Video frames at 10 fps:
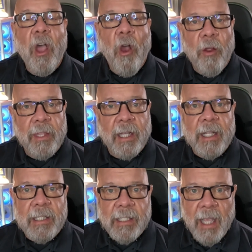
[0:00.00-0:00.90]
are the
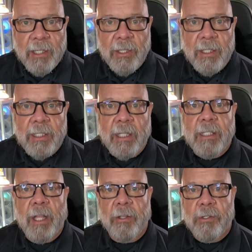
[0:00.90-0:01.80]
concessions that
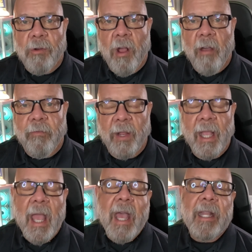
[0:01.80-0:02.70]
sellers are offering.
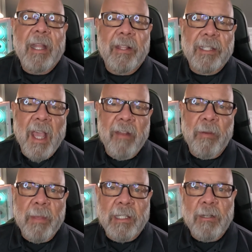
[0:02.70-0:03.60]
Now, that's kind of a
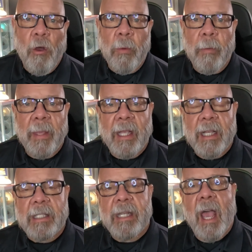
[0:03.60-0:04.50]
misnomer,
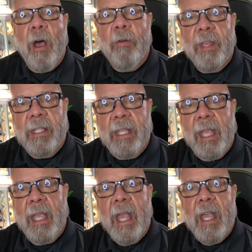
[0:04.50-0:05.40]
because now that
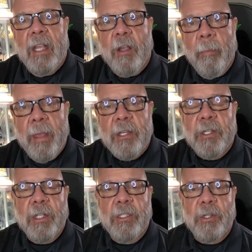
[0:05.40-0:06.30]
the
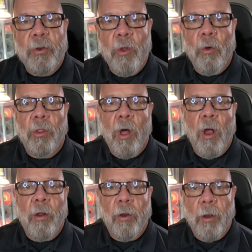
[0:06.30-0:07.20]
commissions are no
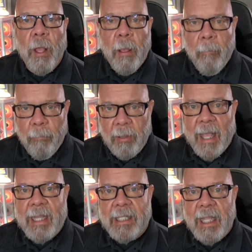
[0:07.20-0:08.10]
longer
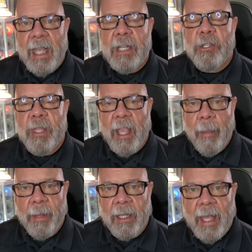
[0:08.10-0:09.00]
placed into the
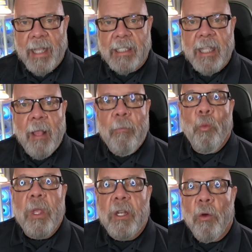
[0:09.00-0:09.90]
MLS,
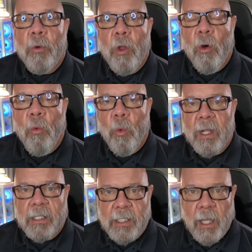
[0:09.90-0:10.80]
we don't know
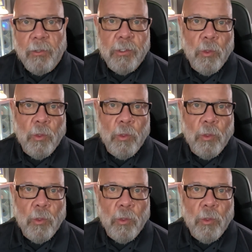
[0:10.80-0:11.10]
what sellers are